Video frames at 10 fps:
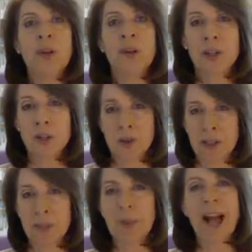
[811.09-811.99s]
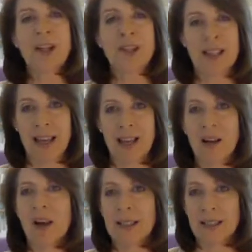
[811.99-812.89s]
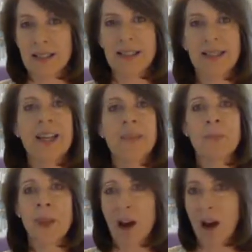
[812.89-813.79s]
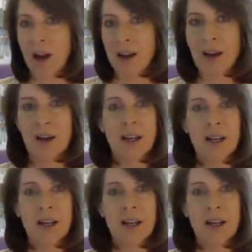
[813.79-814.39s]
you can do those splashes like on a ceiling, on a